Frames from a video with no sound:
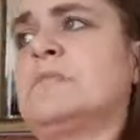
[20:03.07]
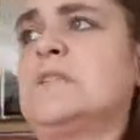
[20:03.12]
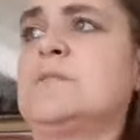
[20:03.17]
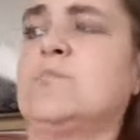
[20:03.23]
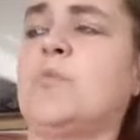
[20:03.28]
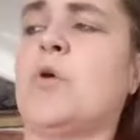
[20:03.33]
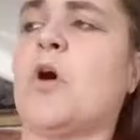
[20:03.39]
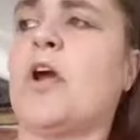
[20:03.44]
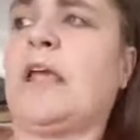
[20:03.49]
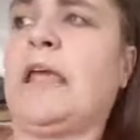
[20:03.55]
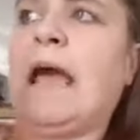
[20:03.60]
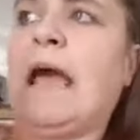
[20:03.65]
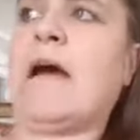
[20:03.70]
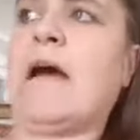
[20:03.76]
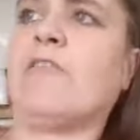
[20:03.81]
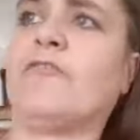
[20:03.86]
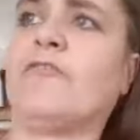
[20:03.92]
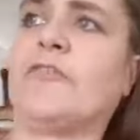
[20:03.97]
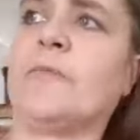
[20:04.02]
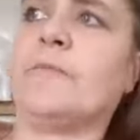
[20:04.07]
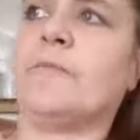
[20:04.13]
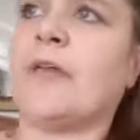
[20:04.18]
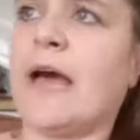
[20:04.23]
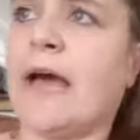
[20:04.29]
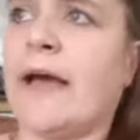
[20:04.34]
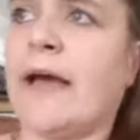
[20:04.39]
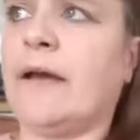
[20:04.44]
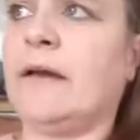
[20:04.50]
work it out from
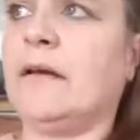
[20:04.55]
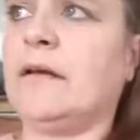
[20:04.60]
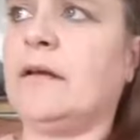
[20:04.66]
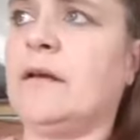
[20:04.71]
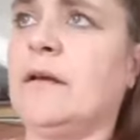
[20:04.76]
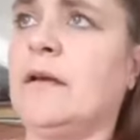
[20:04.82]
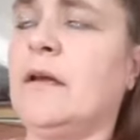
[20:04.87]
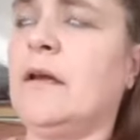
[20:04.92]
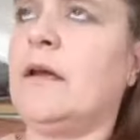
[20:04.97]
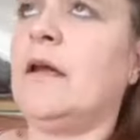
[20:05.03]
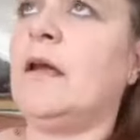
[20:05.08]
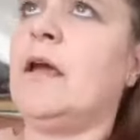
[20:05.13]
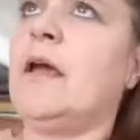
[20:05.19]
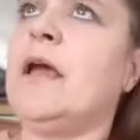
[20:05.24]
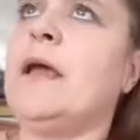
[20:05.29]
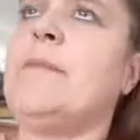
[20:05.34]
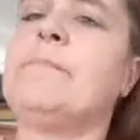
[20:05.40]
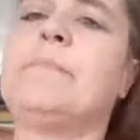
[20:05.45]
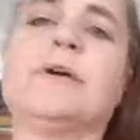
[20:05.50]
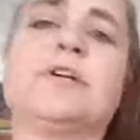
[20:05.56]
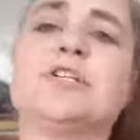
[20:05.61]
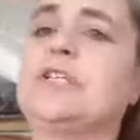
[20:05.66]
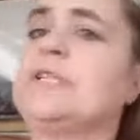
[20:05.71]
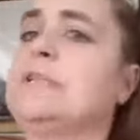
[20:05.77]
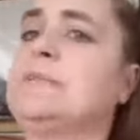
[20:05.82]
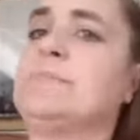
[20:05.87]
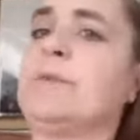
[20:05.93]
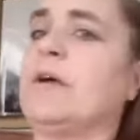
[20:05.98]
that. But
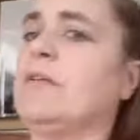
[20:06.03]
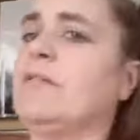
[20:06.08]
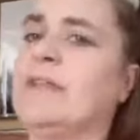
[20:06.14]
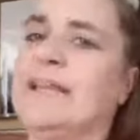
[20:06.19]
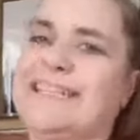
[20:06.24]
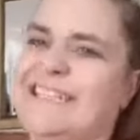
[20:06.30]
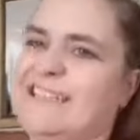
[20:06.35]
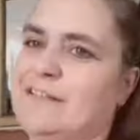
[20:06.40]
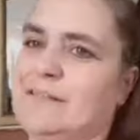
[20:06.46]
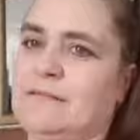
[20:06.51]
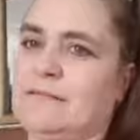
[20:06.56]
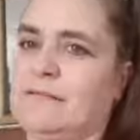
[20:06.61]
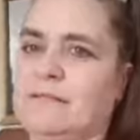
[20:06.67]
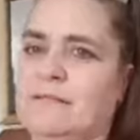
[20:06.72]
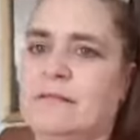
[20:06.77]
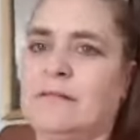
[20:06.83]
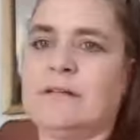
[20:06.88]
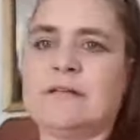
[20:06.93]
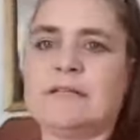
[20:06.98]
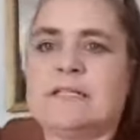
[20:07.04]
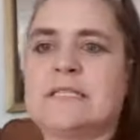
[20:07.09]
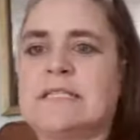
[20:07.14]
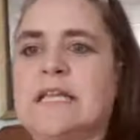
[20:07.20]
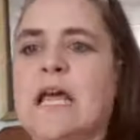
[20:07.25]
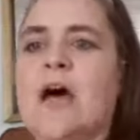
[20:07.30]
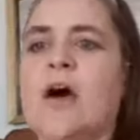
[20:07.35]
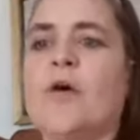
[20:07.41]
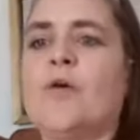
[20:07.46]
she, but they didn't.
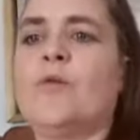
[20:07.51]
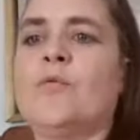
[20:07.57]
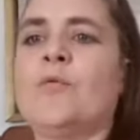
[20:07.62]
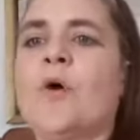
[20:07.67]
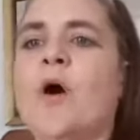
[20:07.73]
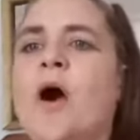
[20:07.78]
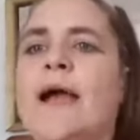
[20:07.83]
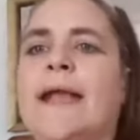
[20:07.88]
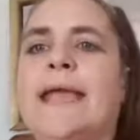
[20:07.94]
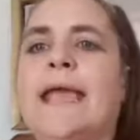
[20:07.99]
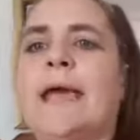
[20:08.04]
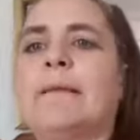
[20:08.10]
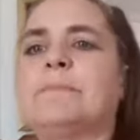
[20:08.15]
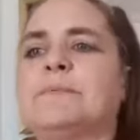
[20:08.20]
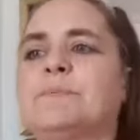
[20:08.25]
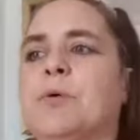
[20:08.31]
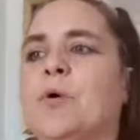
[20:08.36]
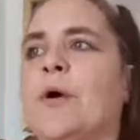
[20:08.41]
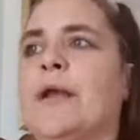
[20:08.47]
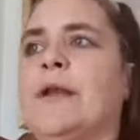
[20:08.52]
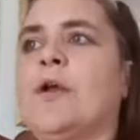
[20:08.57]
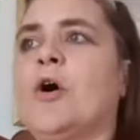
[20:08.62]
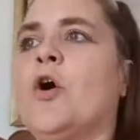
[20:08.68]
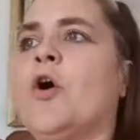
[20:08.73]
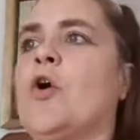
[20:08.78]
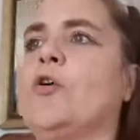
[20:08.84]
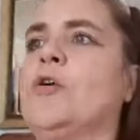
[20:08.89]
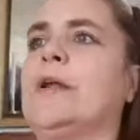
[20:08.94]
So I kept putting
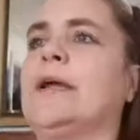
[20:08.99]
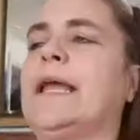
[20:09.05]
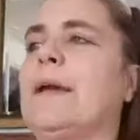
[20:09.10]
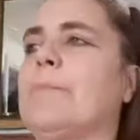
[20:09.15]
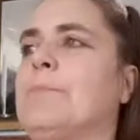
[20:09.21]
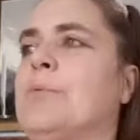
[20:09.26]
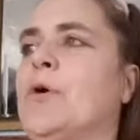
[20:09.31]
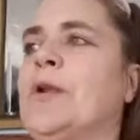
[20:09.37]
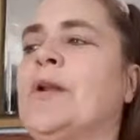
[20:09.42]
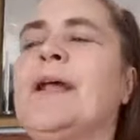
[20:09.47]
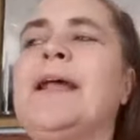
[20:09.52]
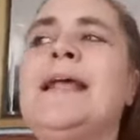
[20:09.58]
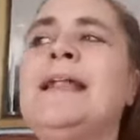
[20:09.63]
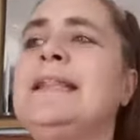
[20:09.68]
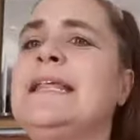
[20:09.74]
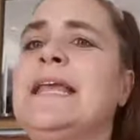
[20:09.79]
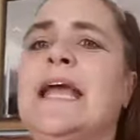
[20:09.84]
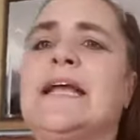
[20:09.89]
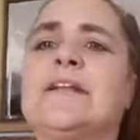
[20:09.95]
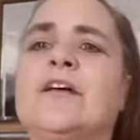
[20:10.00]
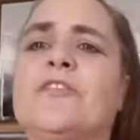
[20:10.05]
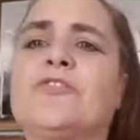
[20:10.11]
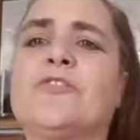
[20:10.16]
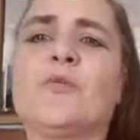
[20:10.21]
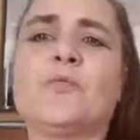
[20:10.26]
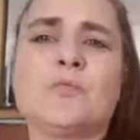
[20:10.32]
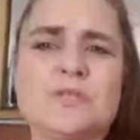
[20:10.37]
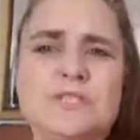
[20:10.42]
on, I kept putting. In the end, I
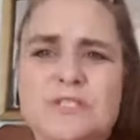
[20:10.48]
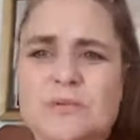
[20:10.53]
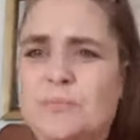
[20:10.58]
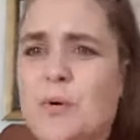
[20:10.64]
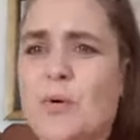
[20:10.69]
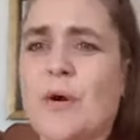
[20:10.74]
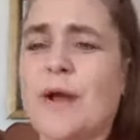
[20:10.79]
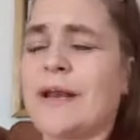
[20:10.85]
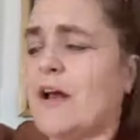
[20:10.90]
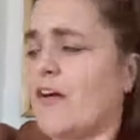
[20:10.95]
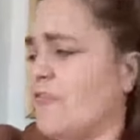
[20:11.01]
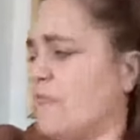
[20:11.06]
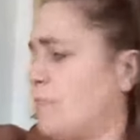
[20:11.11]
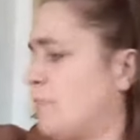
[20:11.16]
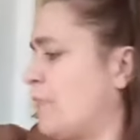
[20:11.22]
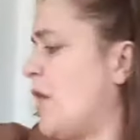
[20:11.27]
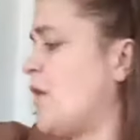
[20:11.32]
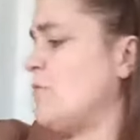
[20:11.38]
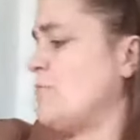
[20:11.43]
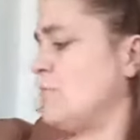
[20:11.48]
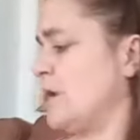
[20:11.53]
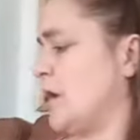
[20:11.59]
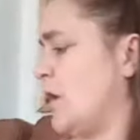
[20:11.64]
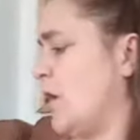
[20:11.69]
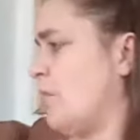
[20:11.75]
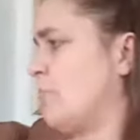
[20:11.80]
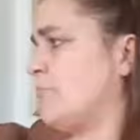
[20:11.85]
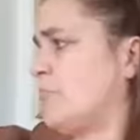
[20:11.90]
thought, what's the point? I've broke my
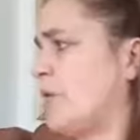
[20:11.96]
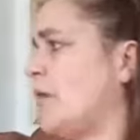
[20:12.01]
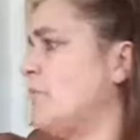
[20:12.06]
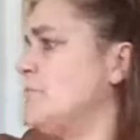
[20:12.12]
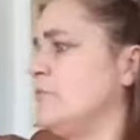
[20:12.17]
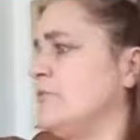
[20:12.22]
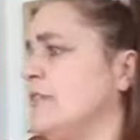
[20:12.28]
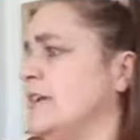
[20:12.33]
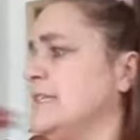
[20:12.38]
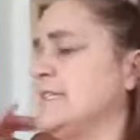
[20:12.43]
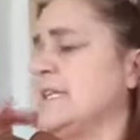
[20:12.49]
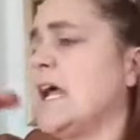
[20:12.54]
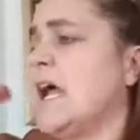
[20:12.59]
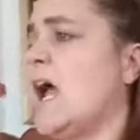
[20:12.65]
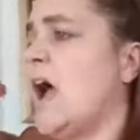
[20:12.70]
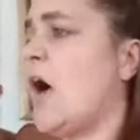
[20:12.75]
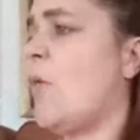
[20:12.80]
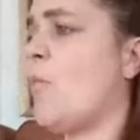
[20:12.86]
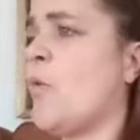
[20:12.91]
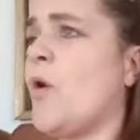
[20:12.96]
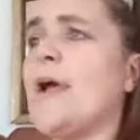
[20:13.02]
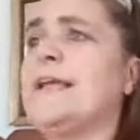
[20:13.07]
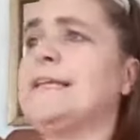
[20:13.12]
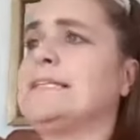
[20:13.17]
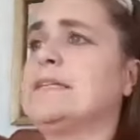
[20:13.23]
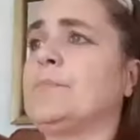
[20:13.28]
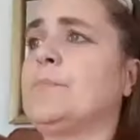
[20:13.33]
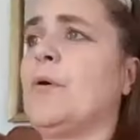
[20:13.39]
arm, broke my wrist. What
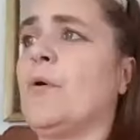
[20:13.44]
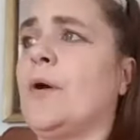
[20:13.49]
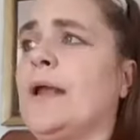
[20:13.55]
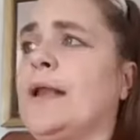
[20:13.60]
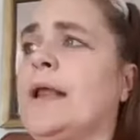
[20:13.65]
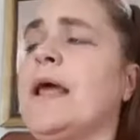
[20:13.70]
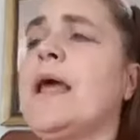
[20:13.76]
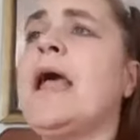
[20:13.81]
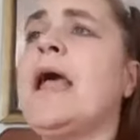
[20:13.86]
is the point?